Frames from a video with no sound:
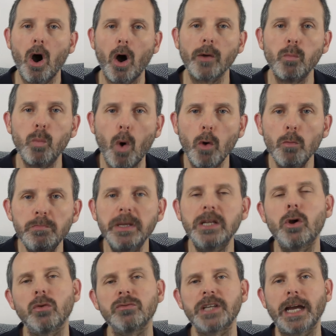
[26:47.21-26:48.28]
I won't be
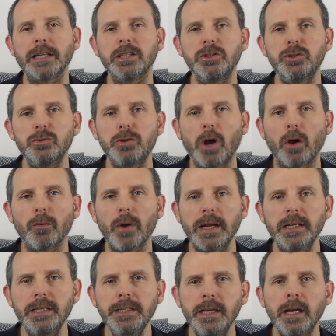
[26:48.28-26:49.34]
contacting you
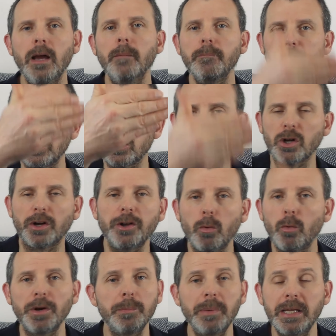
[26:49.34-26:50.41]
directly because I
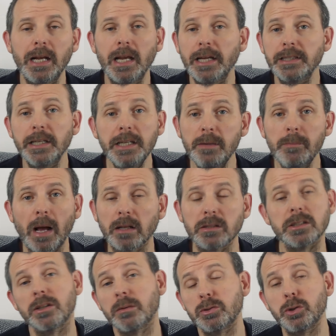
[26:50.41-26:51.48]
don't want to be collecting
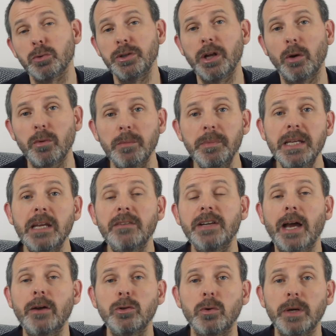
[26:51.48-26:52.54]
emails, and I'm sure you don't want to be
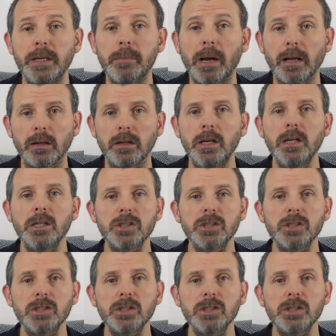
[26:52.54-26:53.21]
giving out your email.